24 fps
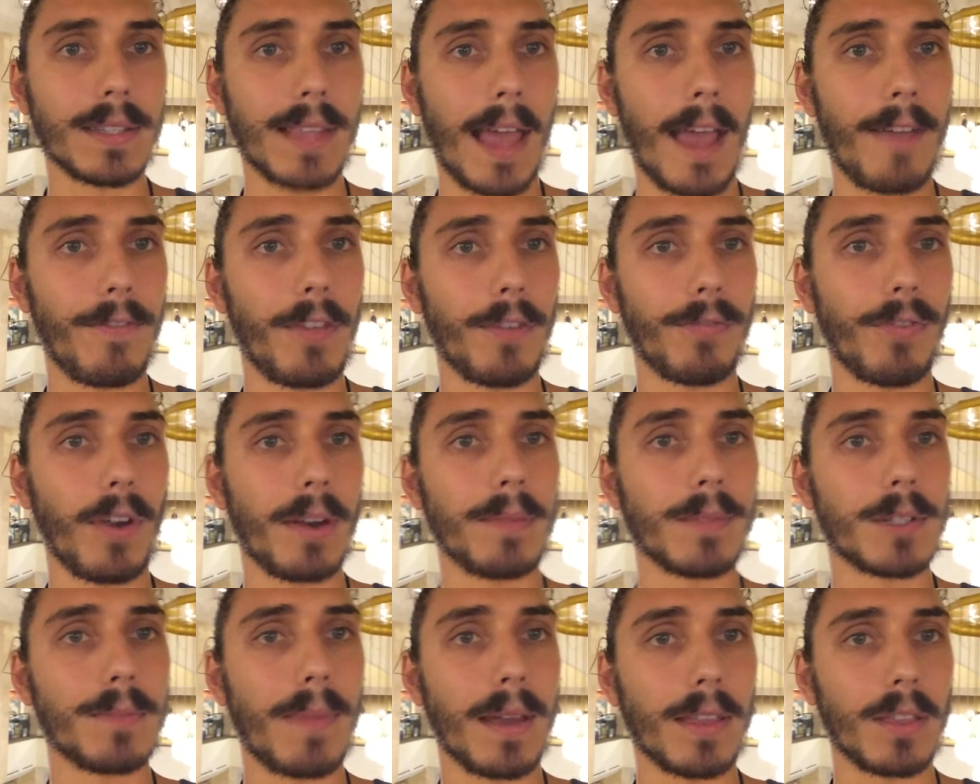They have the
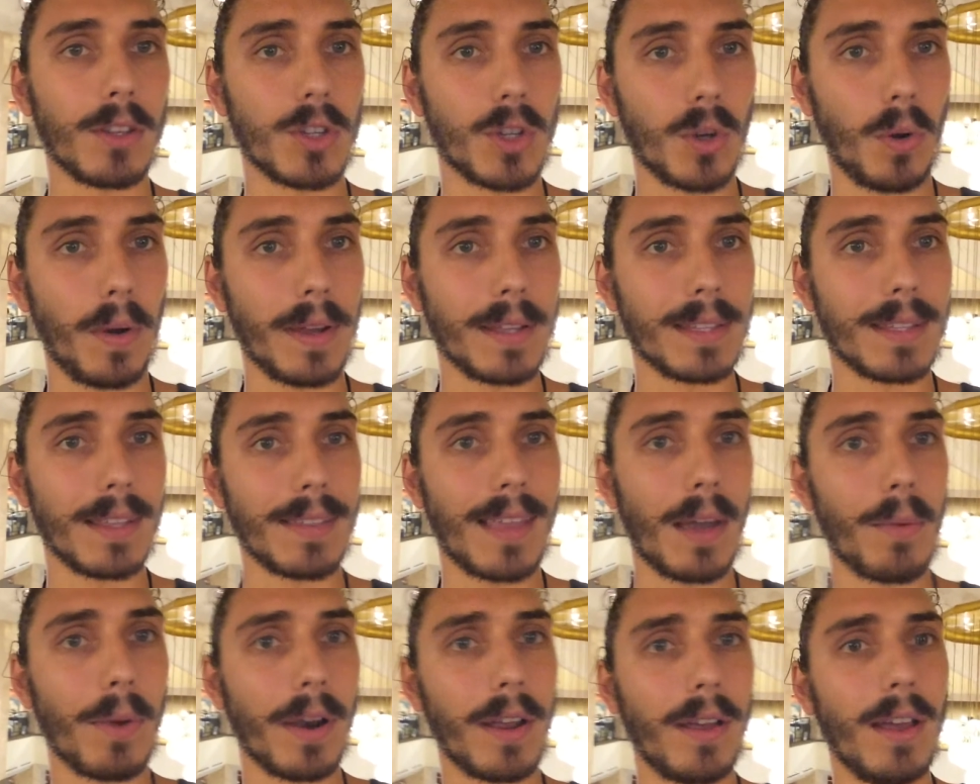freedom to make the choice that
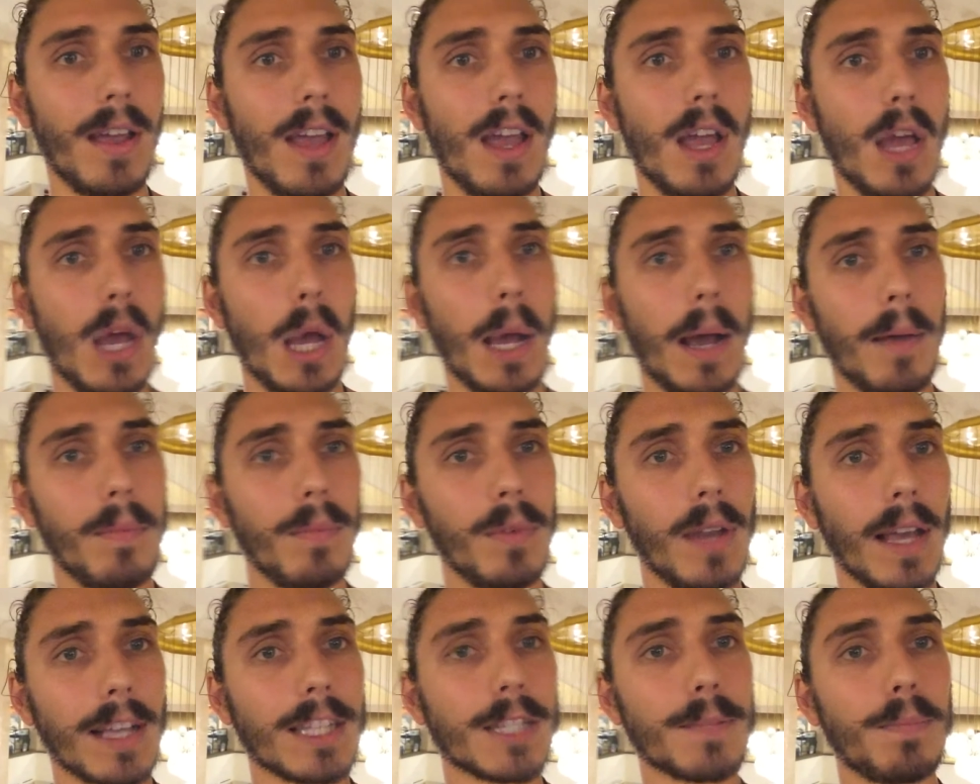they want to
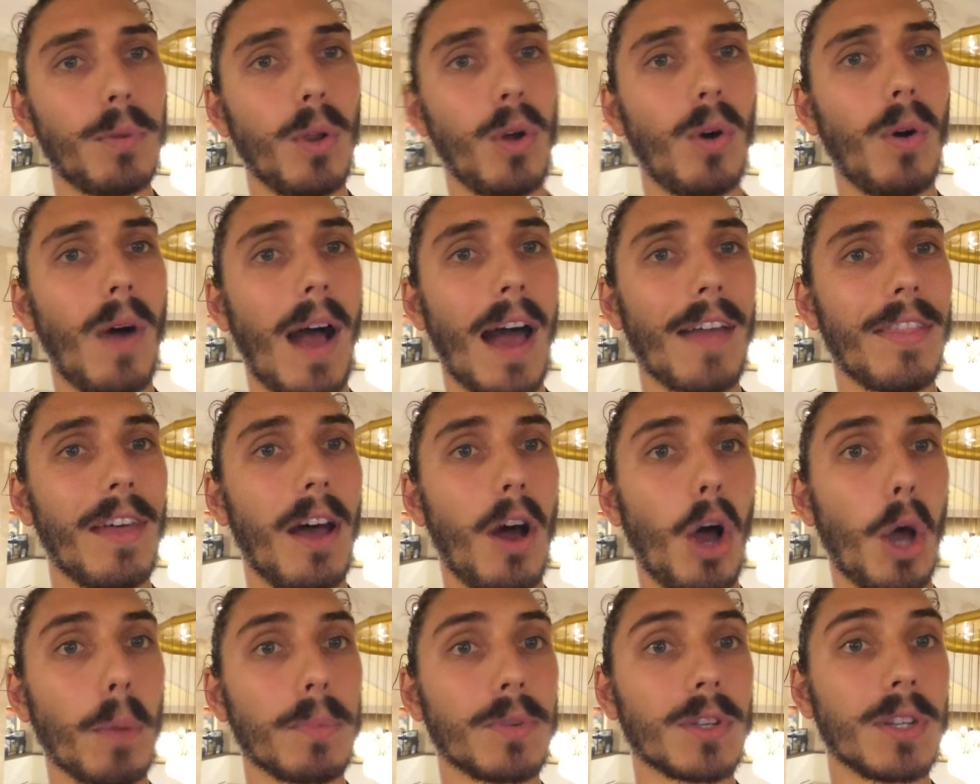explore other
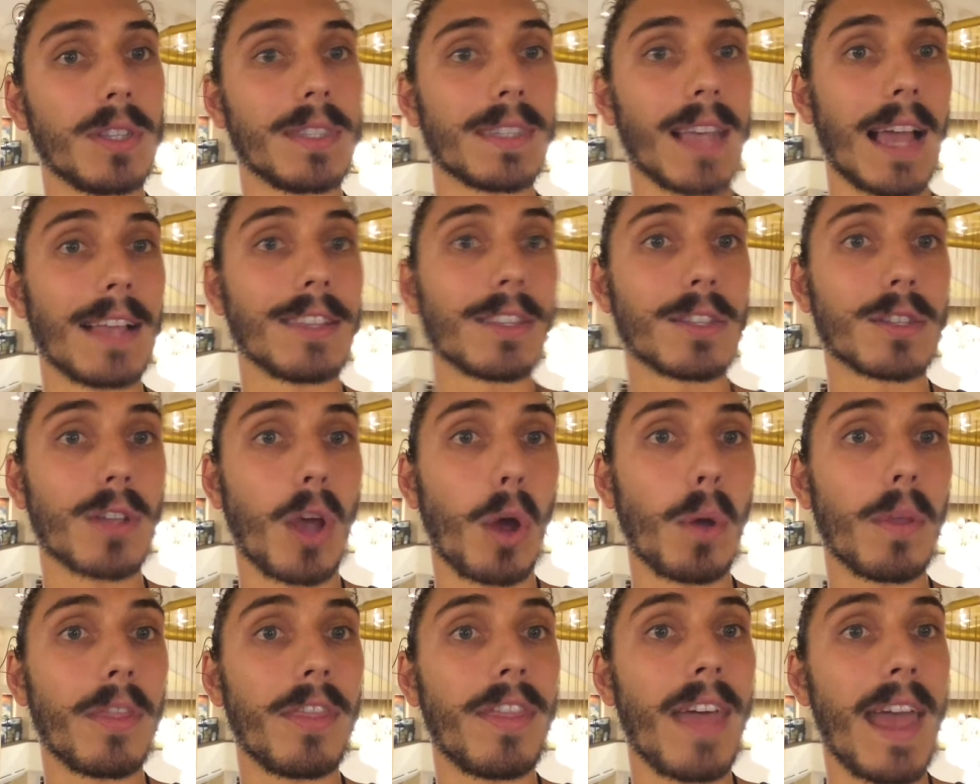options. And
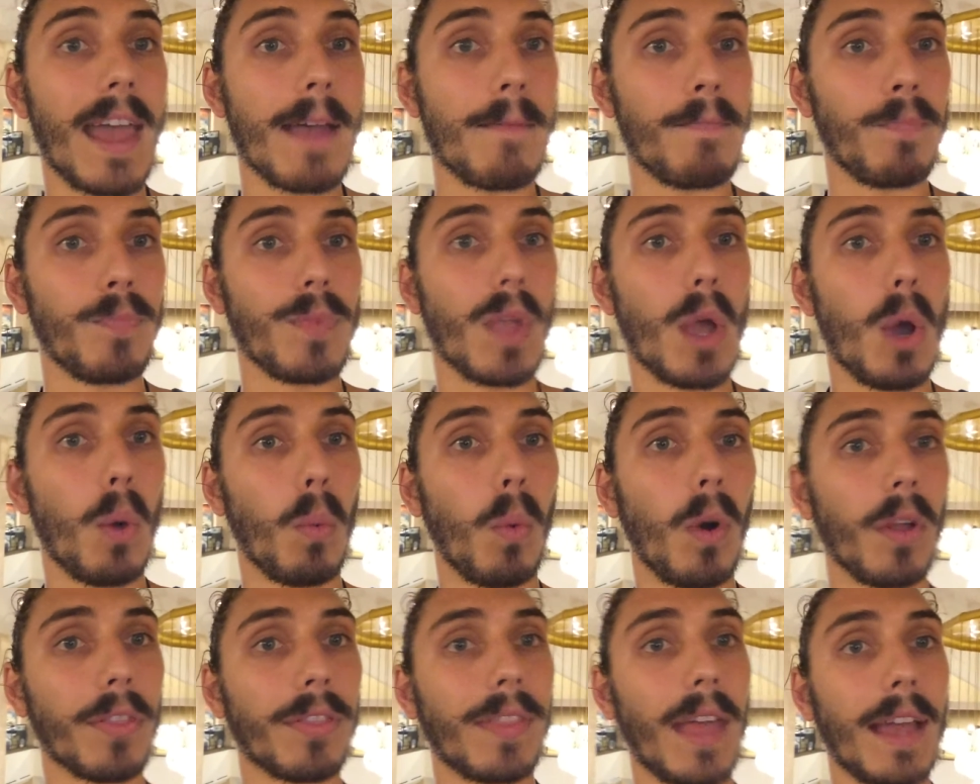so then
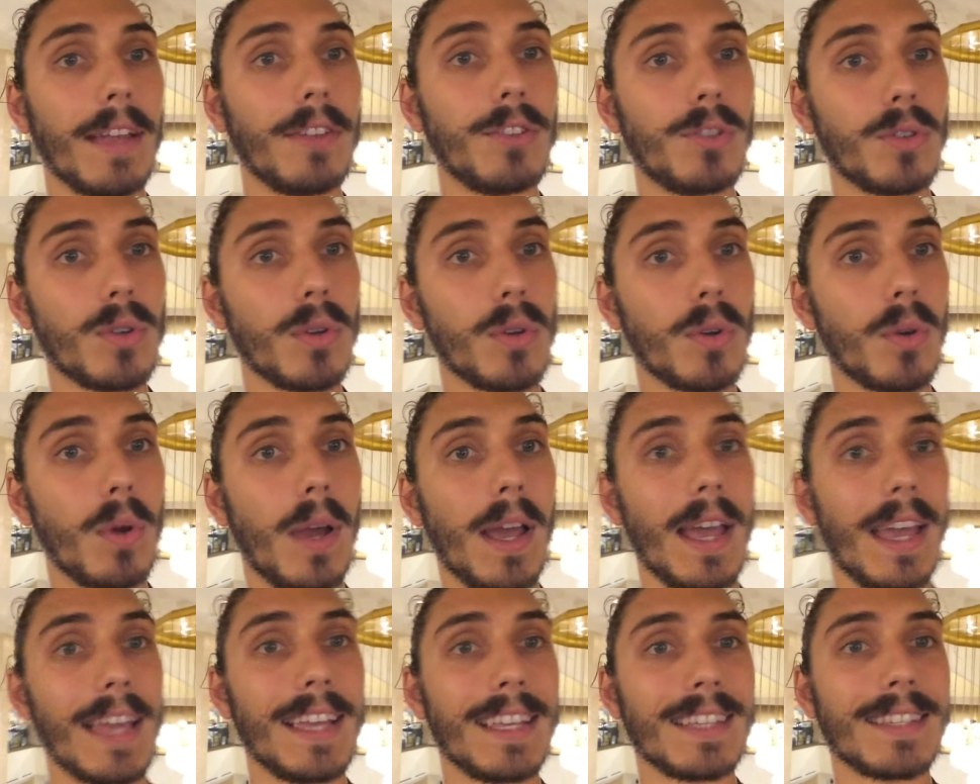what they do
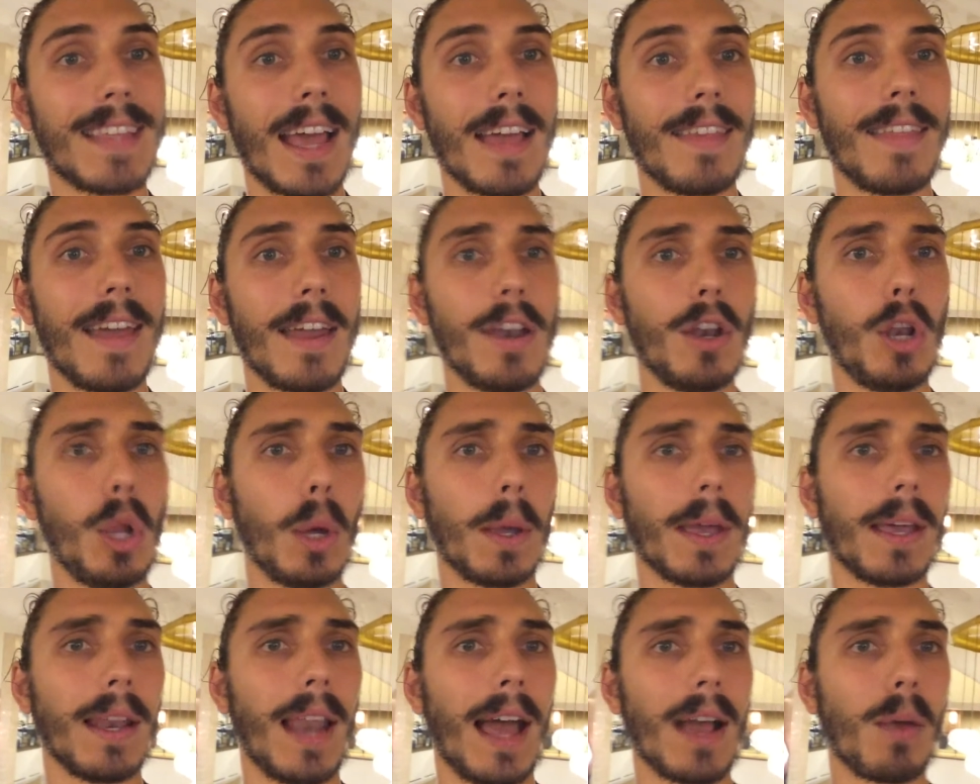is they then
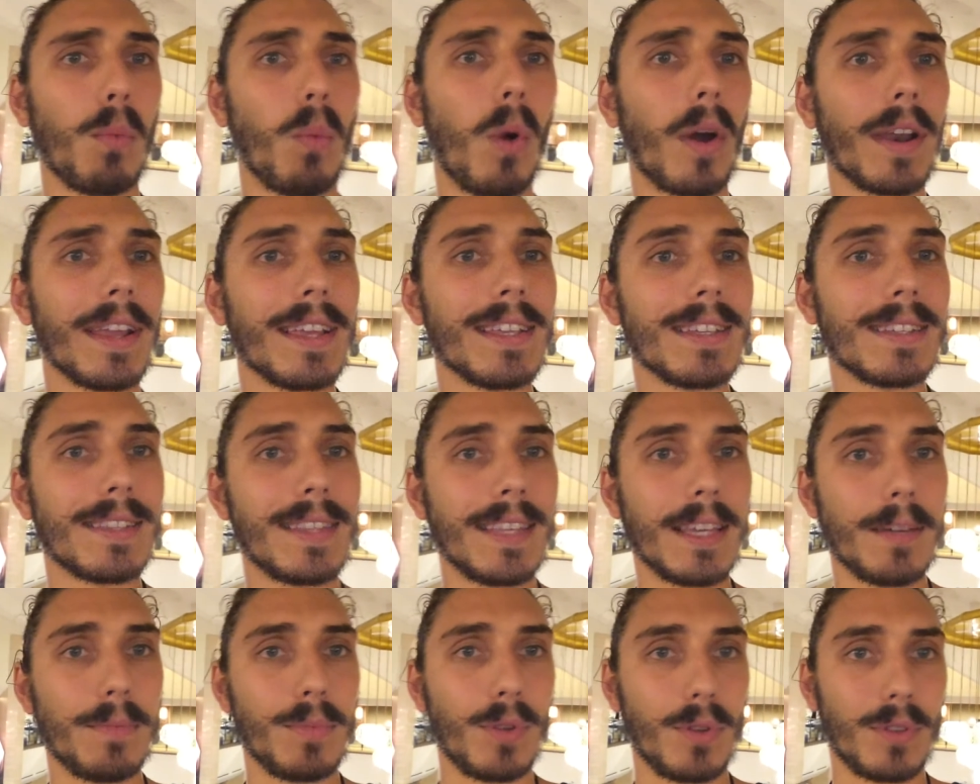look at like, what is
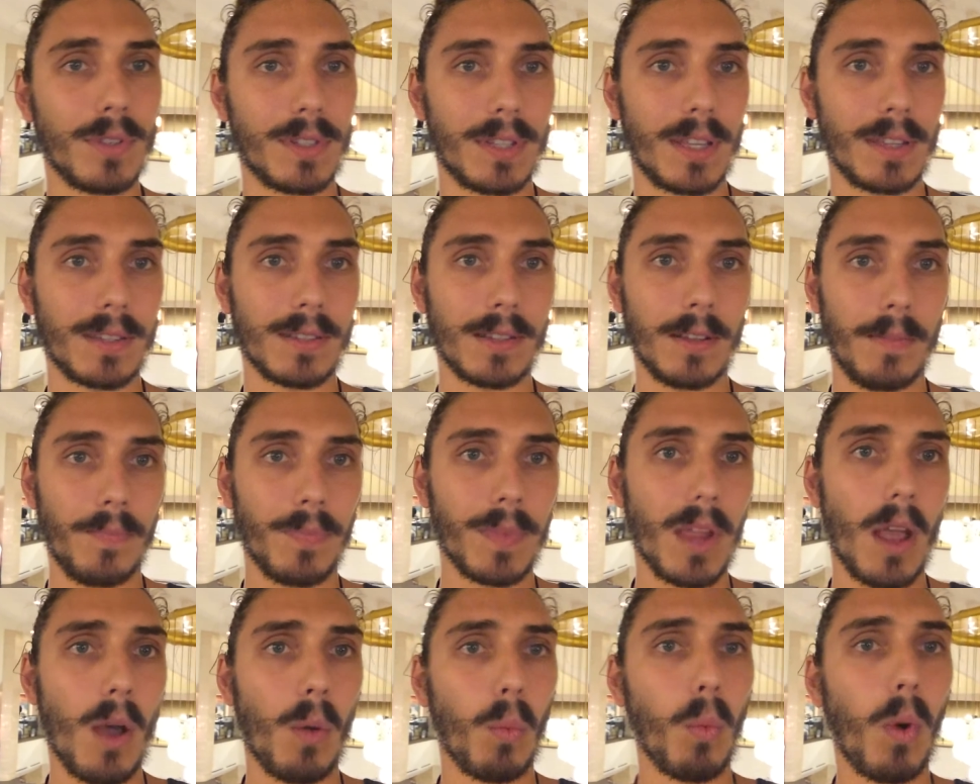the immune system?
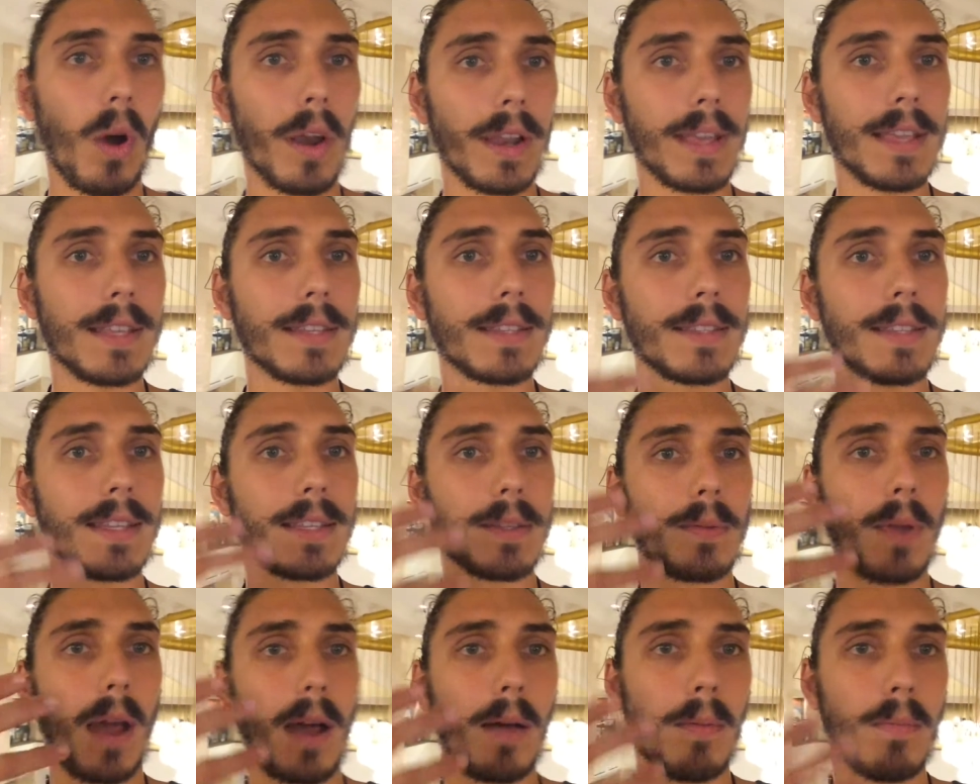What is this